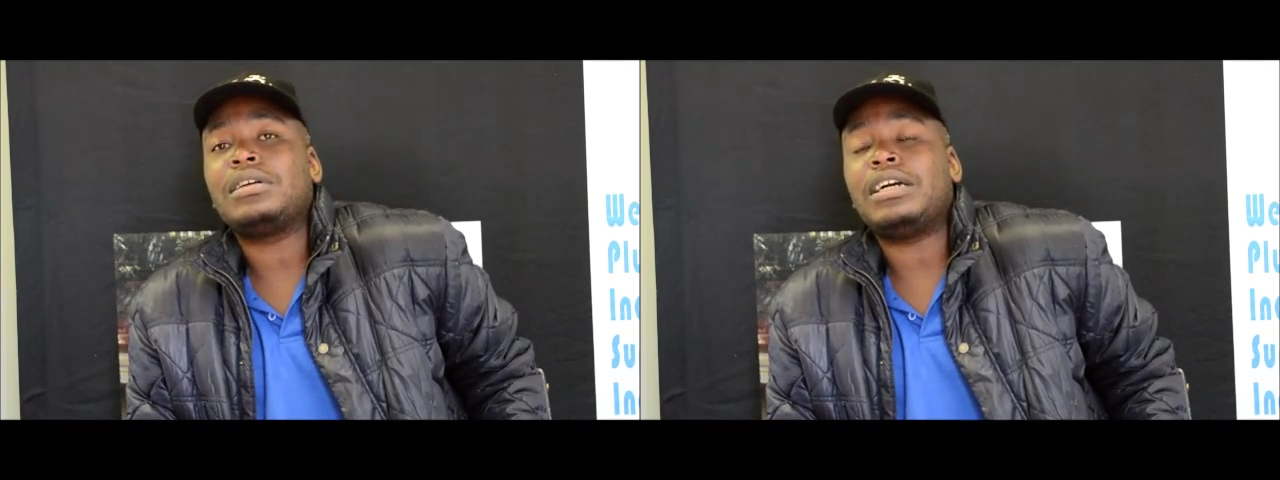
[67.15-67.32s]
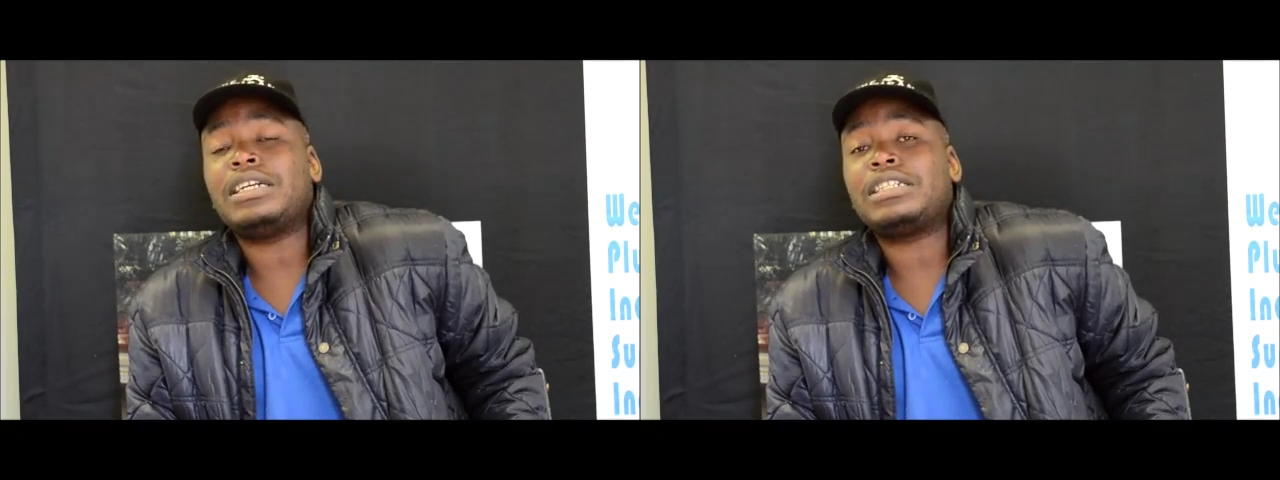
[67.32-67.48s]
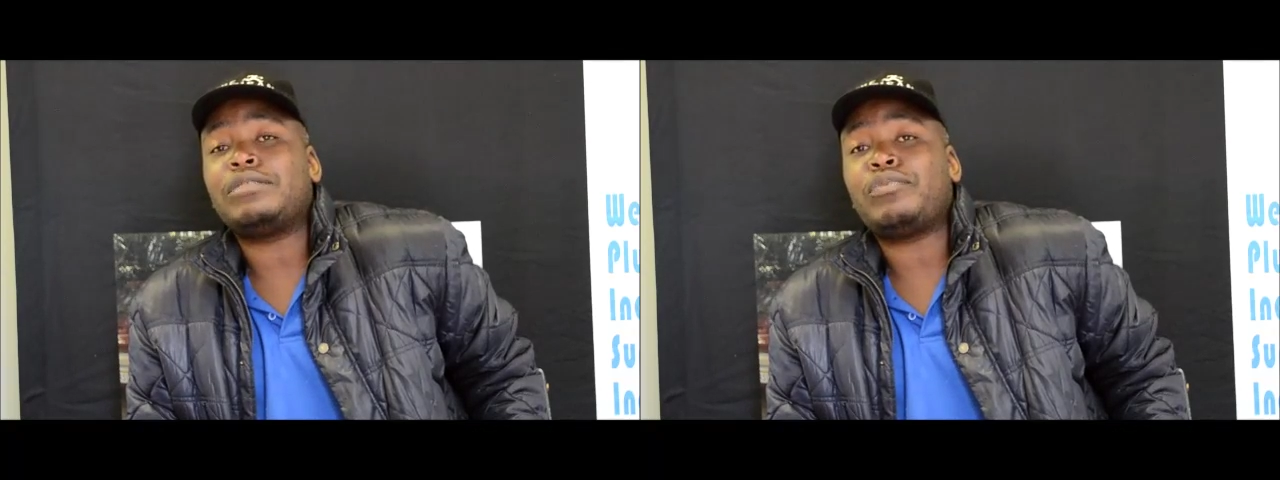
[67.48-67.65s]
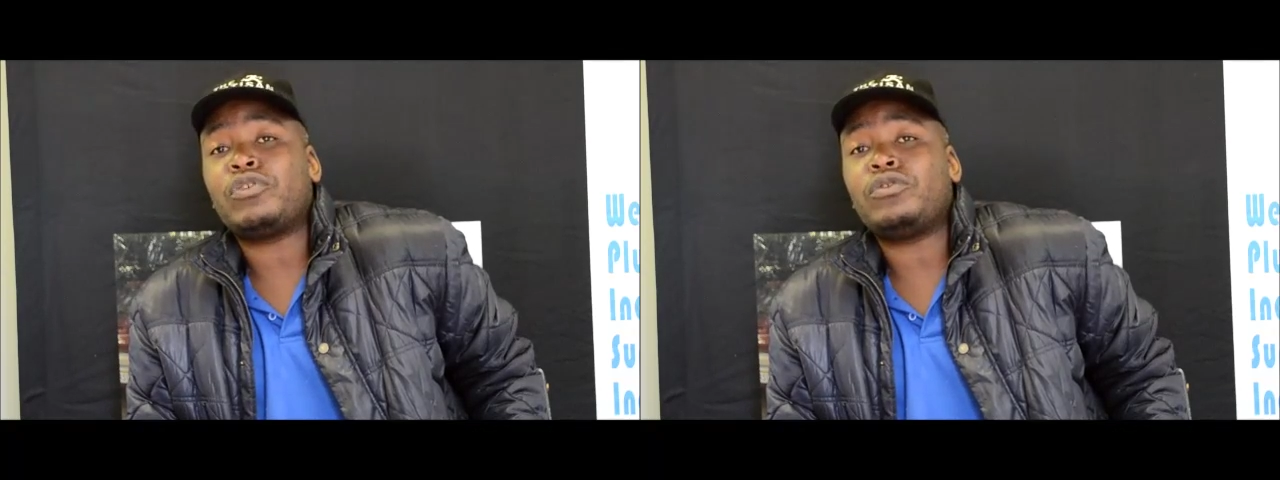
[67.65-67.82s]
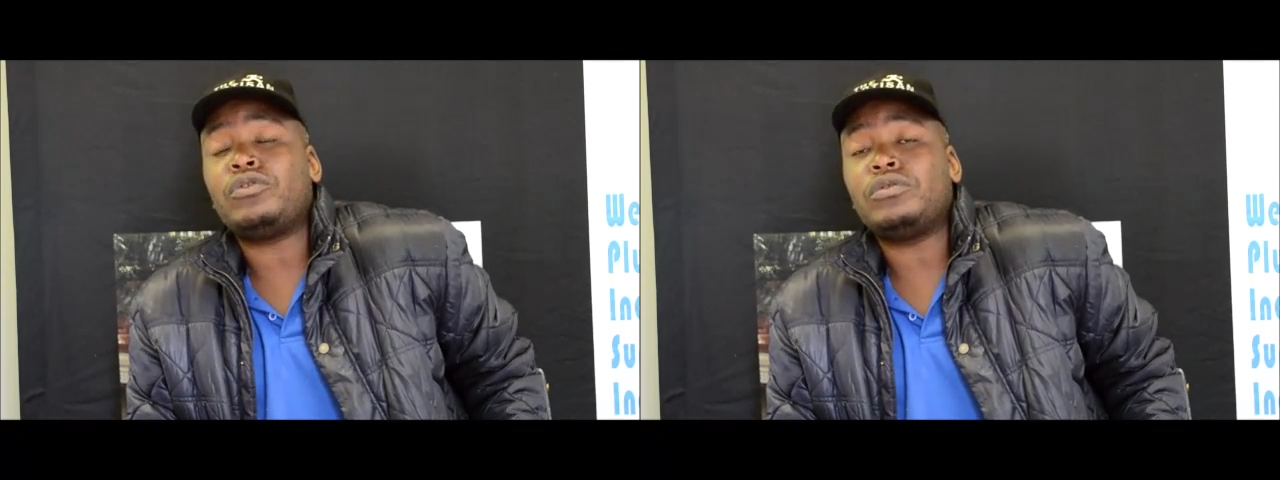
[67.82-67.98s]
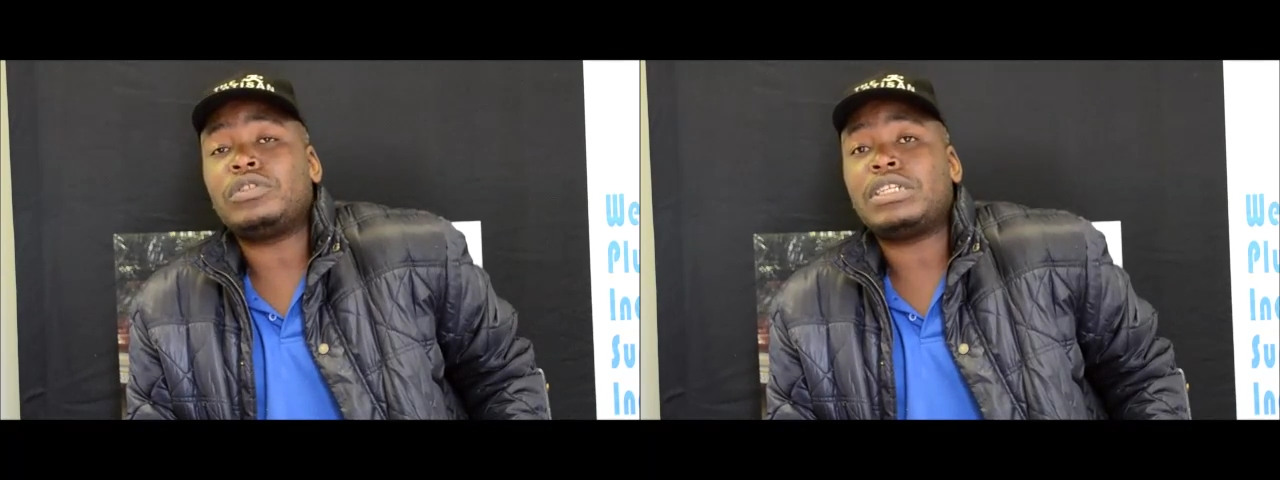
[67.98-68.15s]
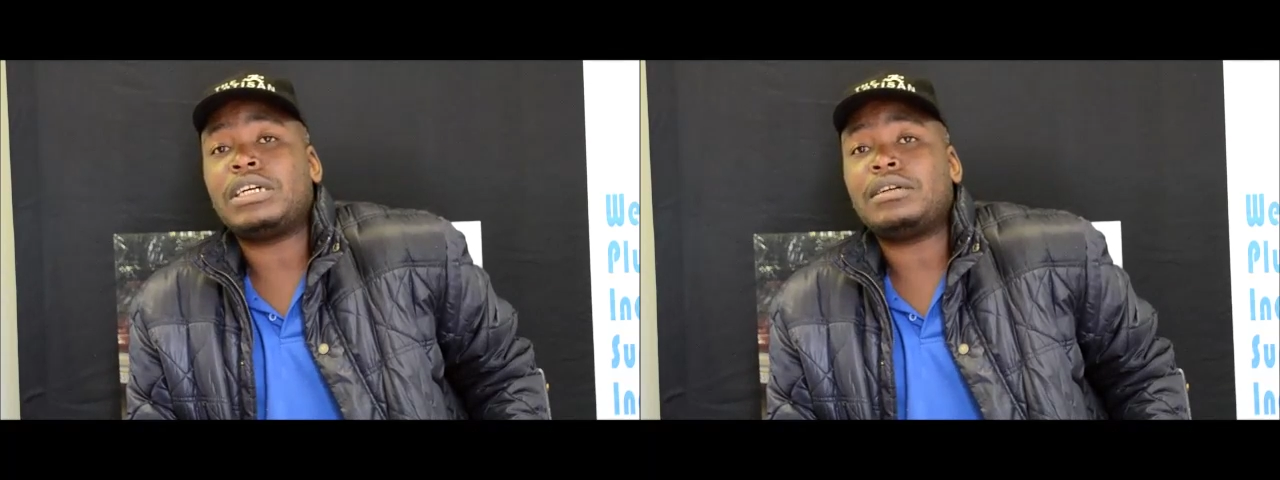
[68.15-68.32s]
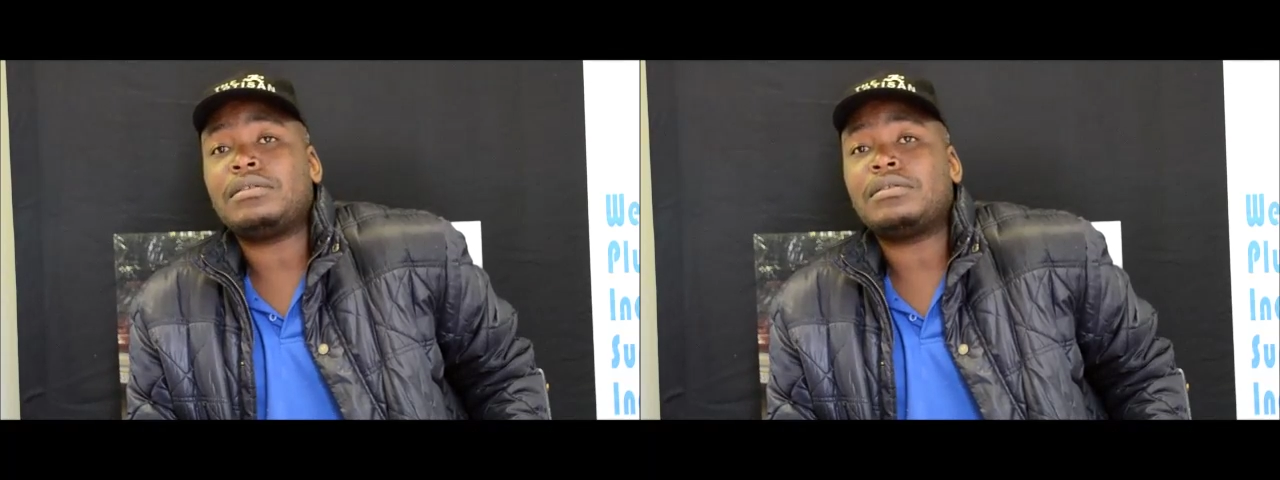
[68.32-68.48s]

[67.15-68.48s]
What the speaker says: as a producer.